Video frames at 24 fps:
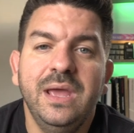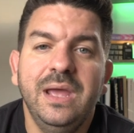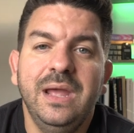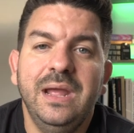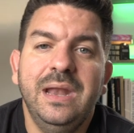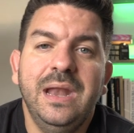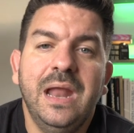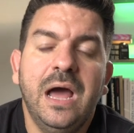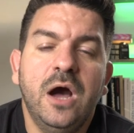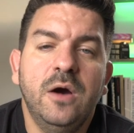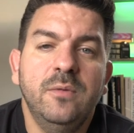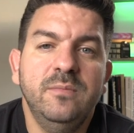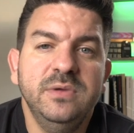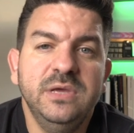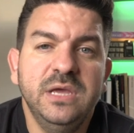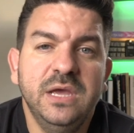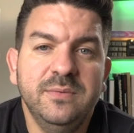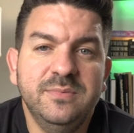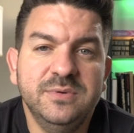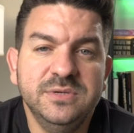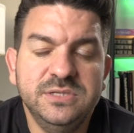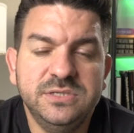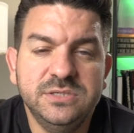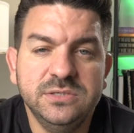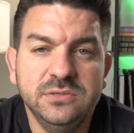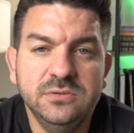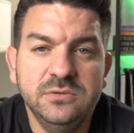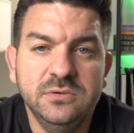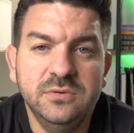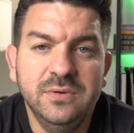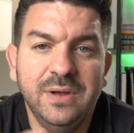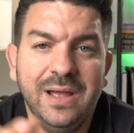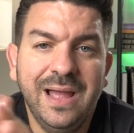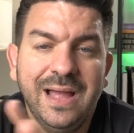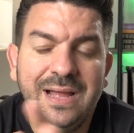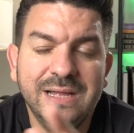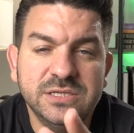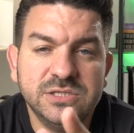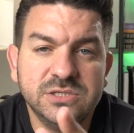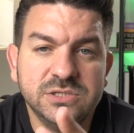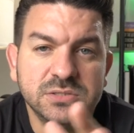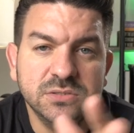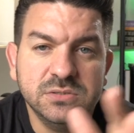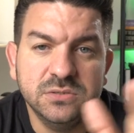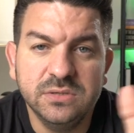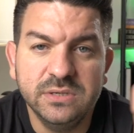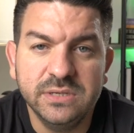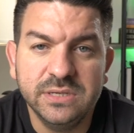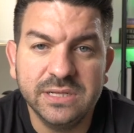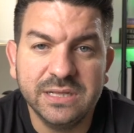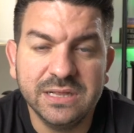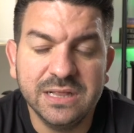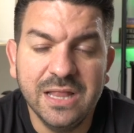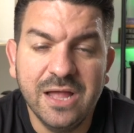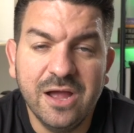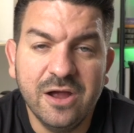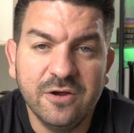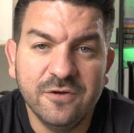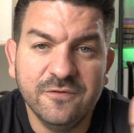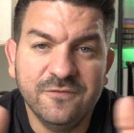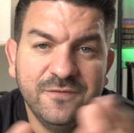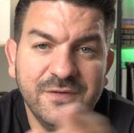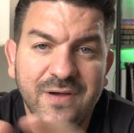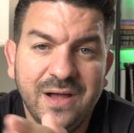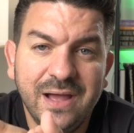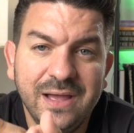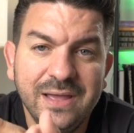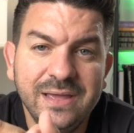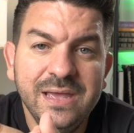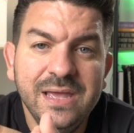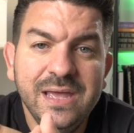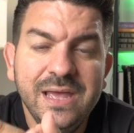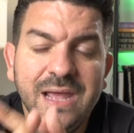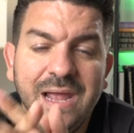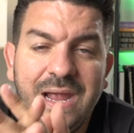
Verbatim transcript: and I'll be able to answer and clarify